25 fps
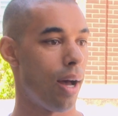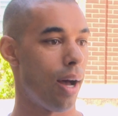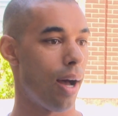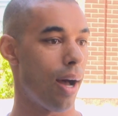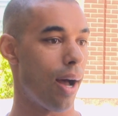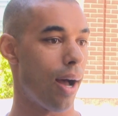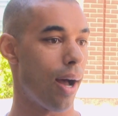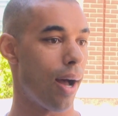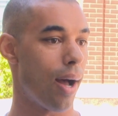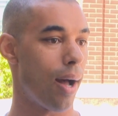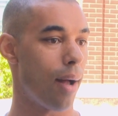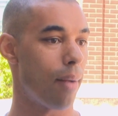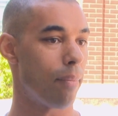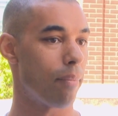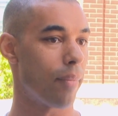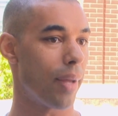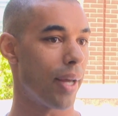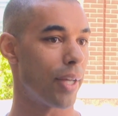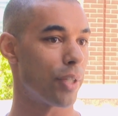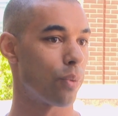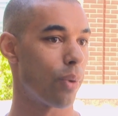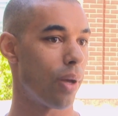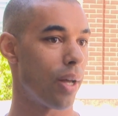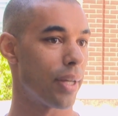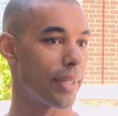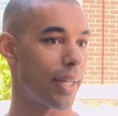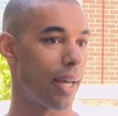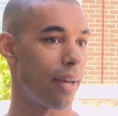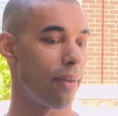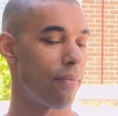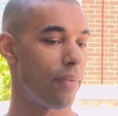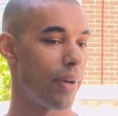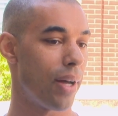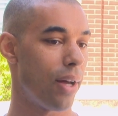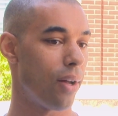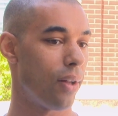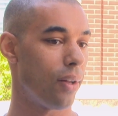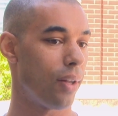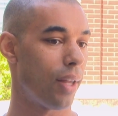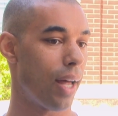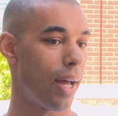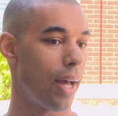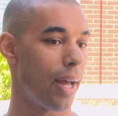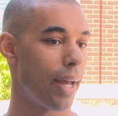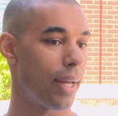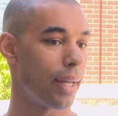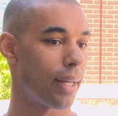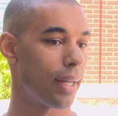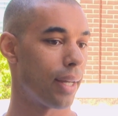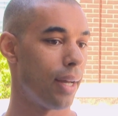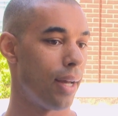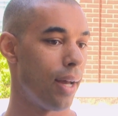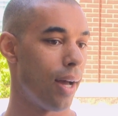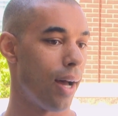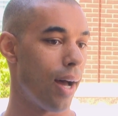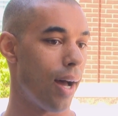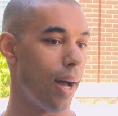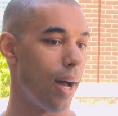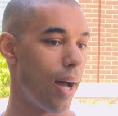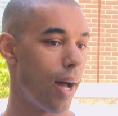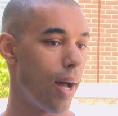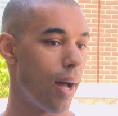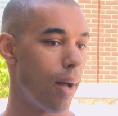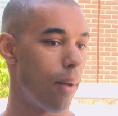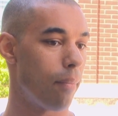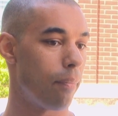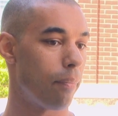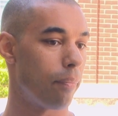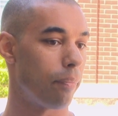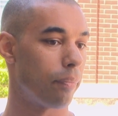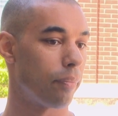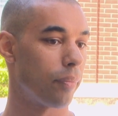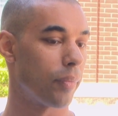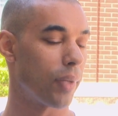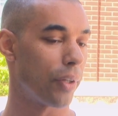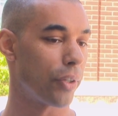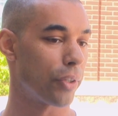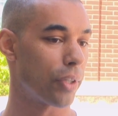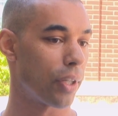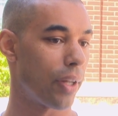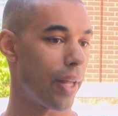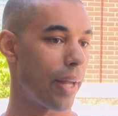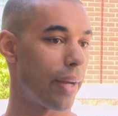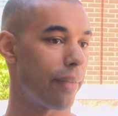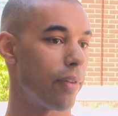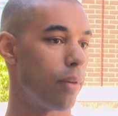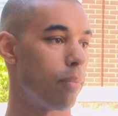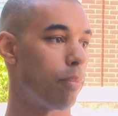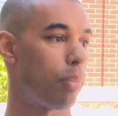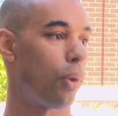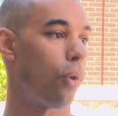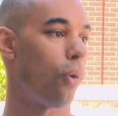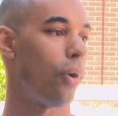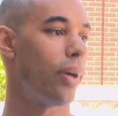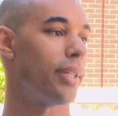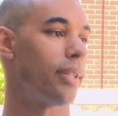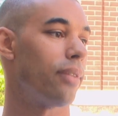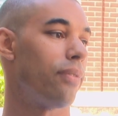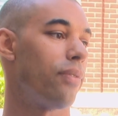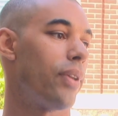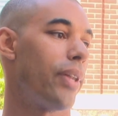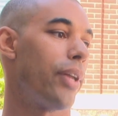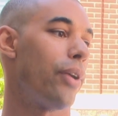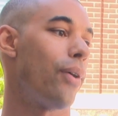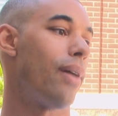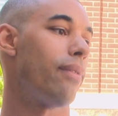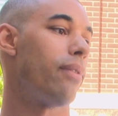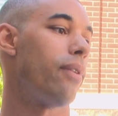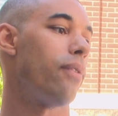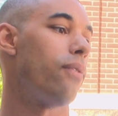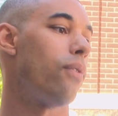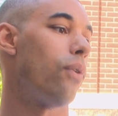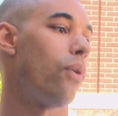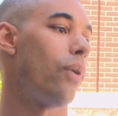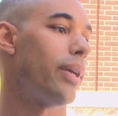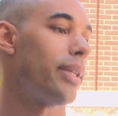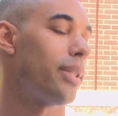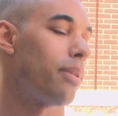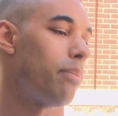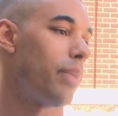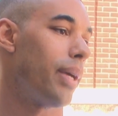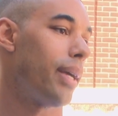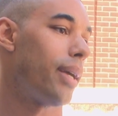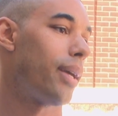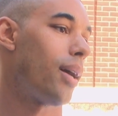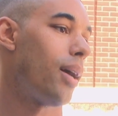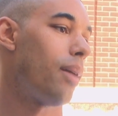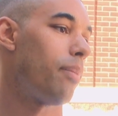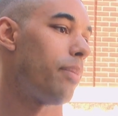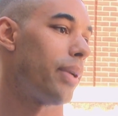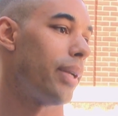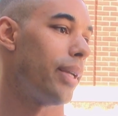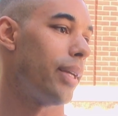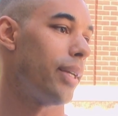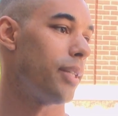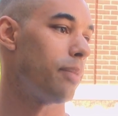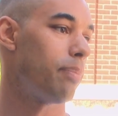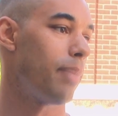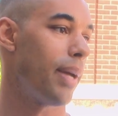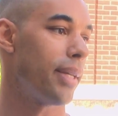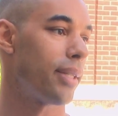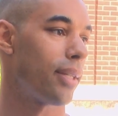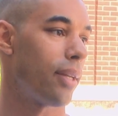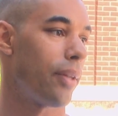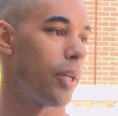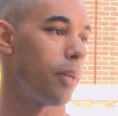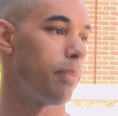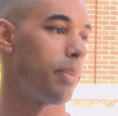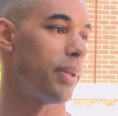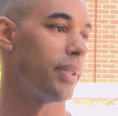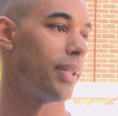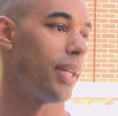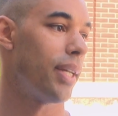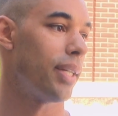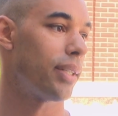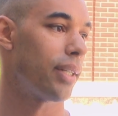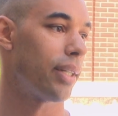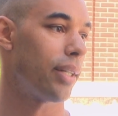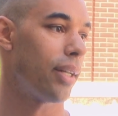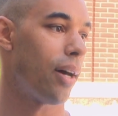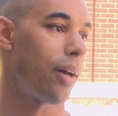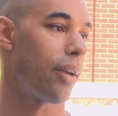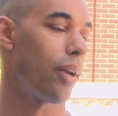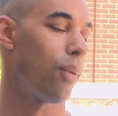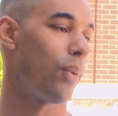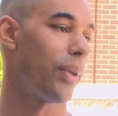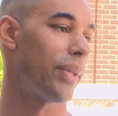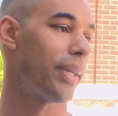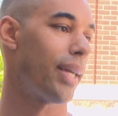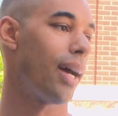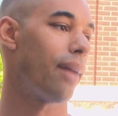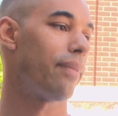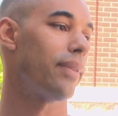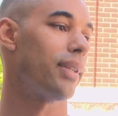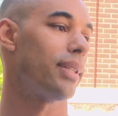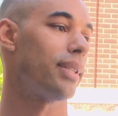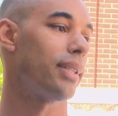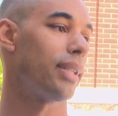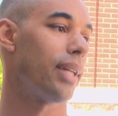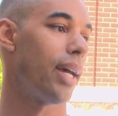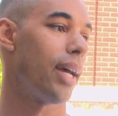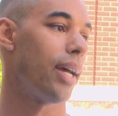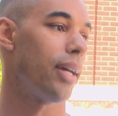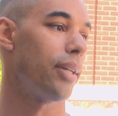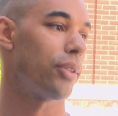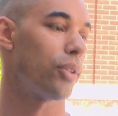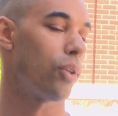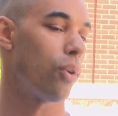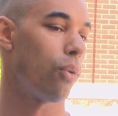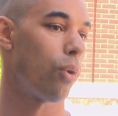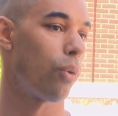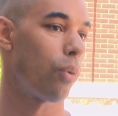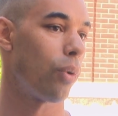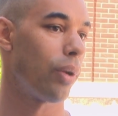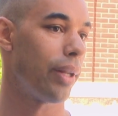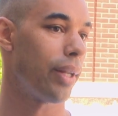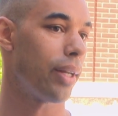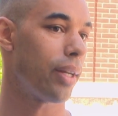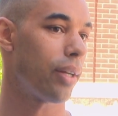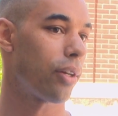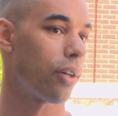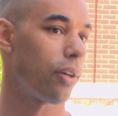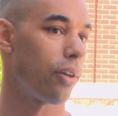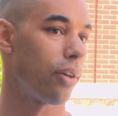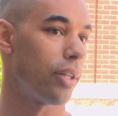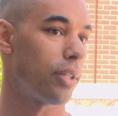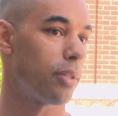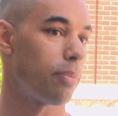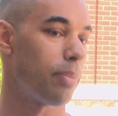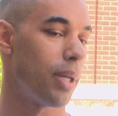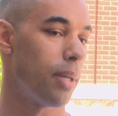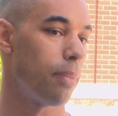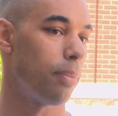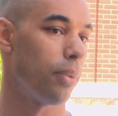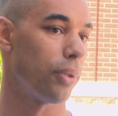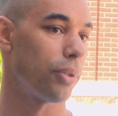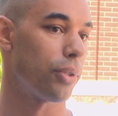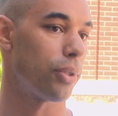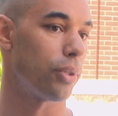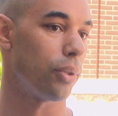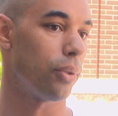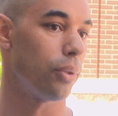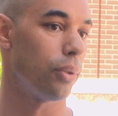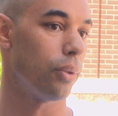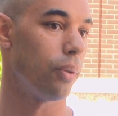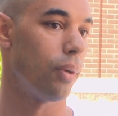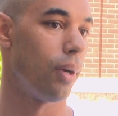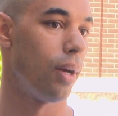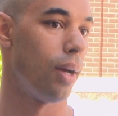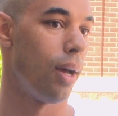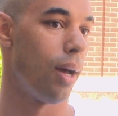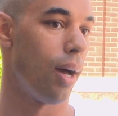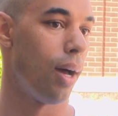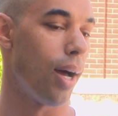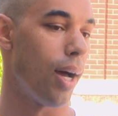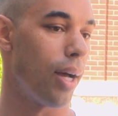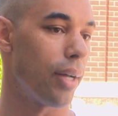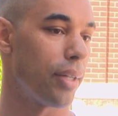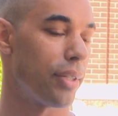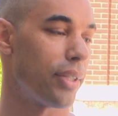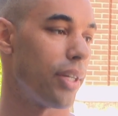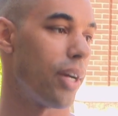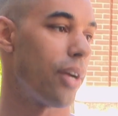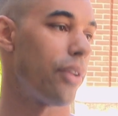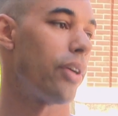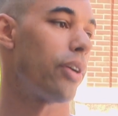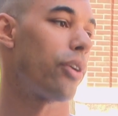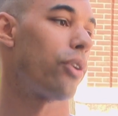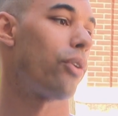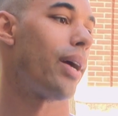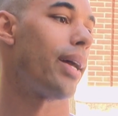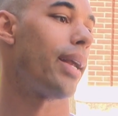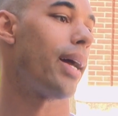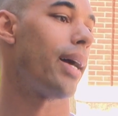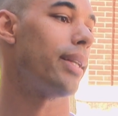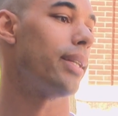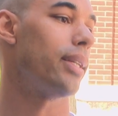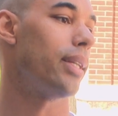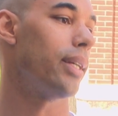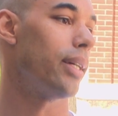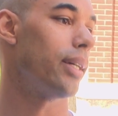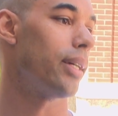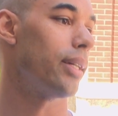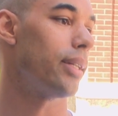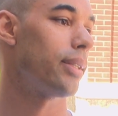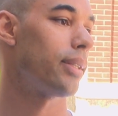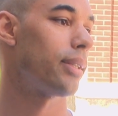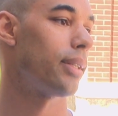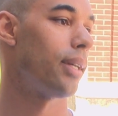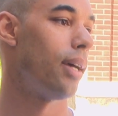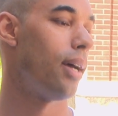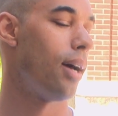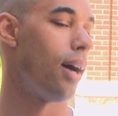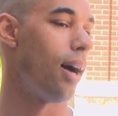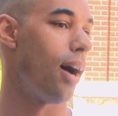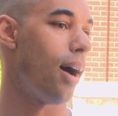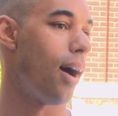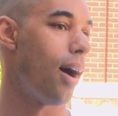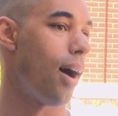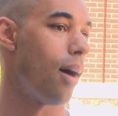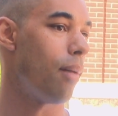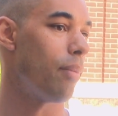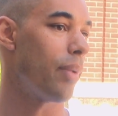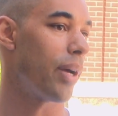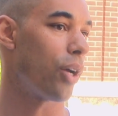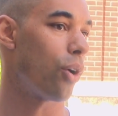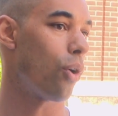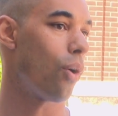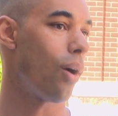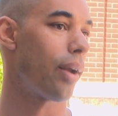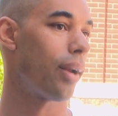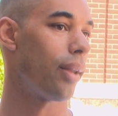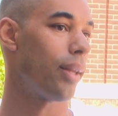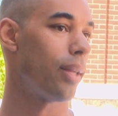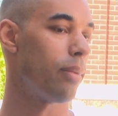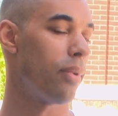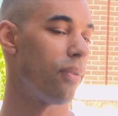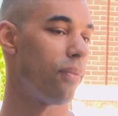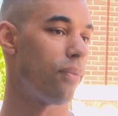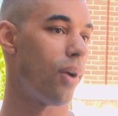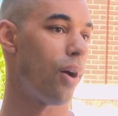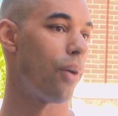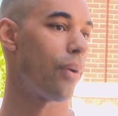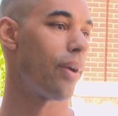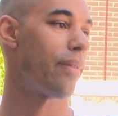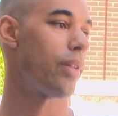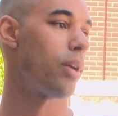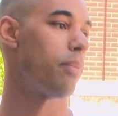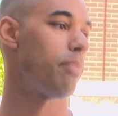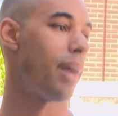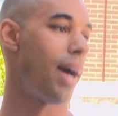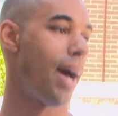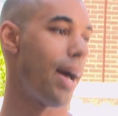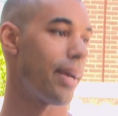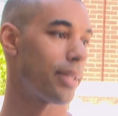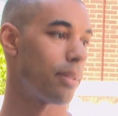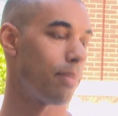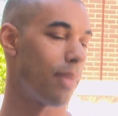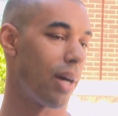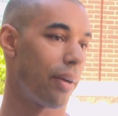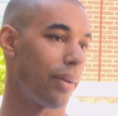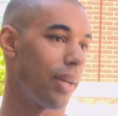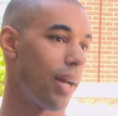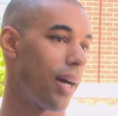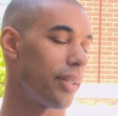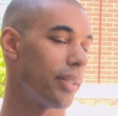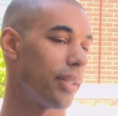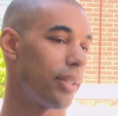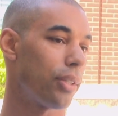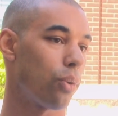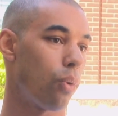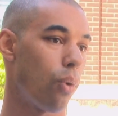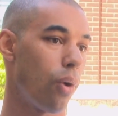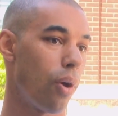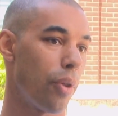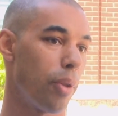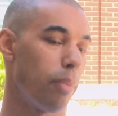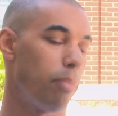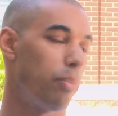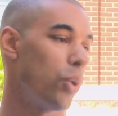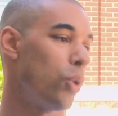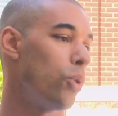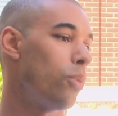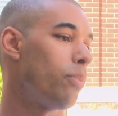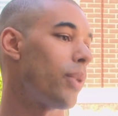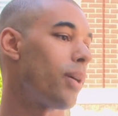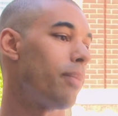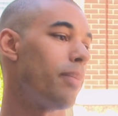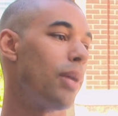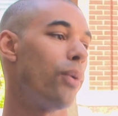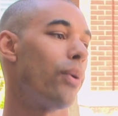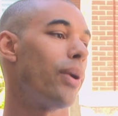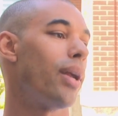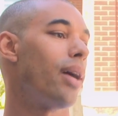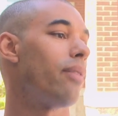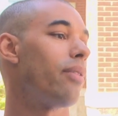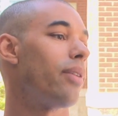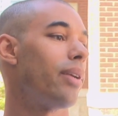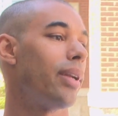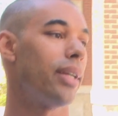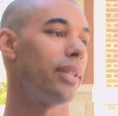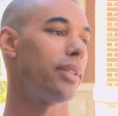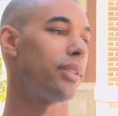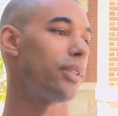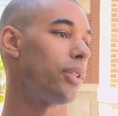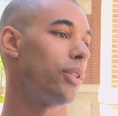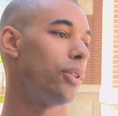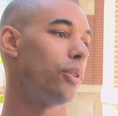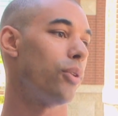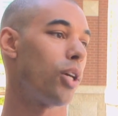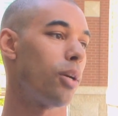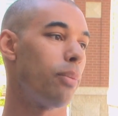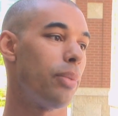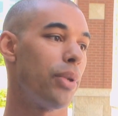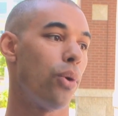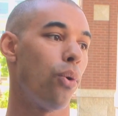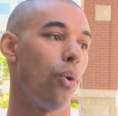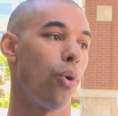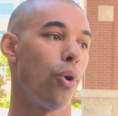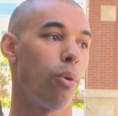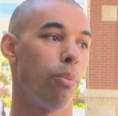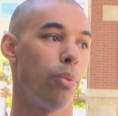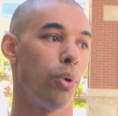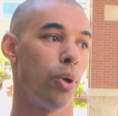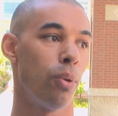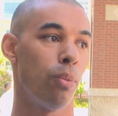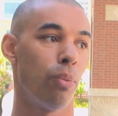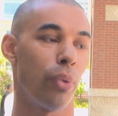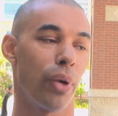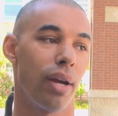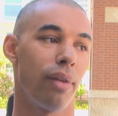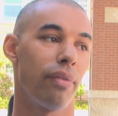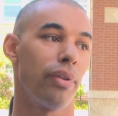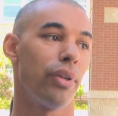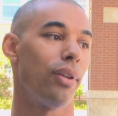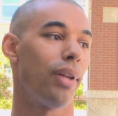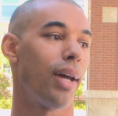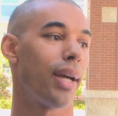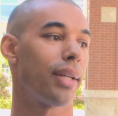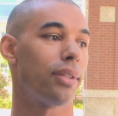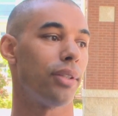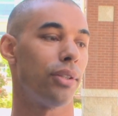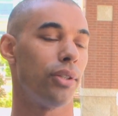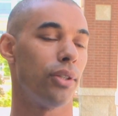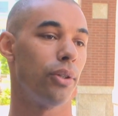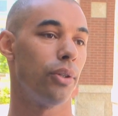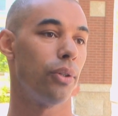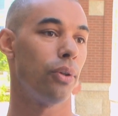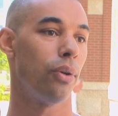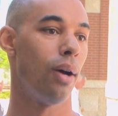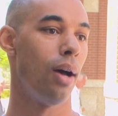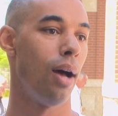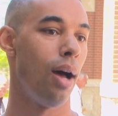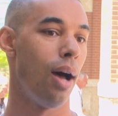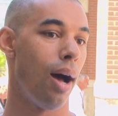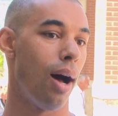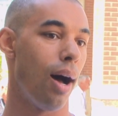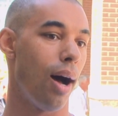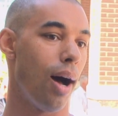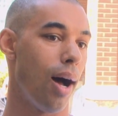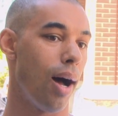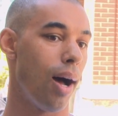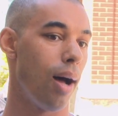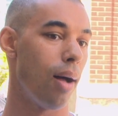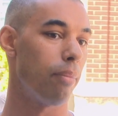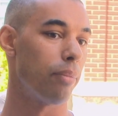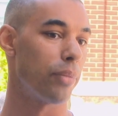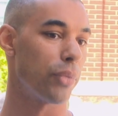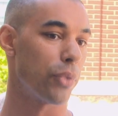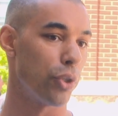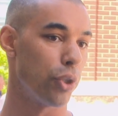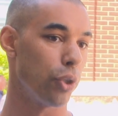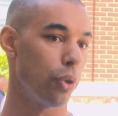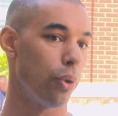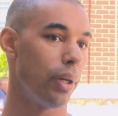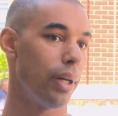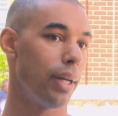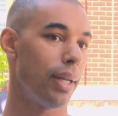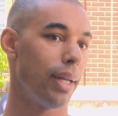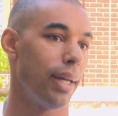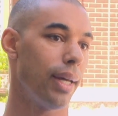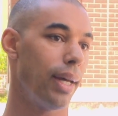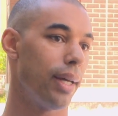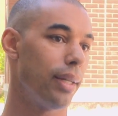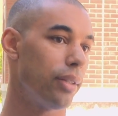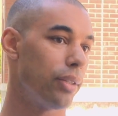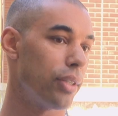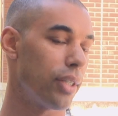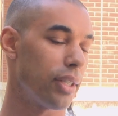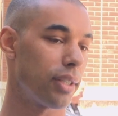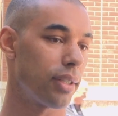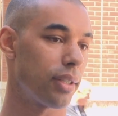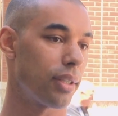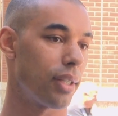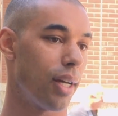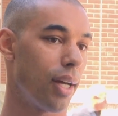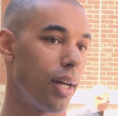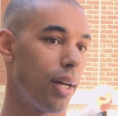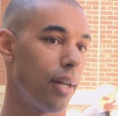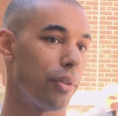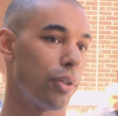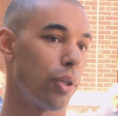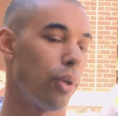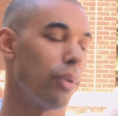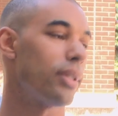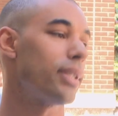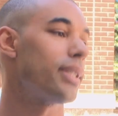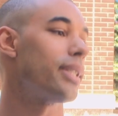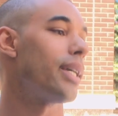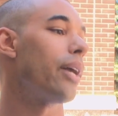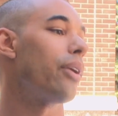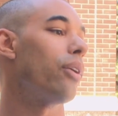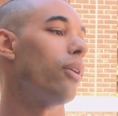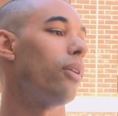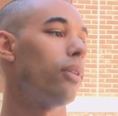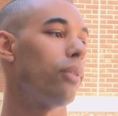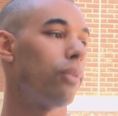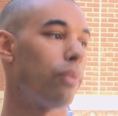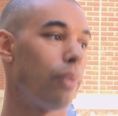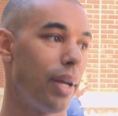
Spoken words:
as well as I felt like there's a lot of employees that feel they don't have a voice in big companies based on their position, not on what they have to say. So we're really encourage people to share their great ideas and go out on a limb and follow whatever they're passionate about. Not just oil, the boom can be whatever it is to you. It could be the oil boom, whatever you like to do it, and just don't settle.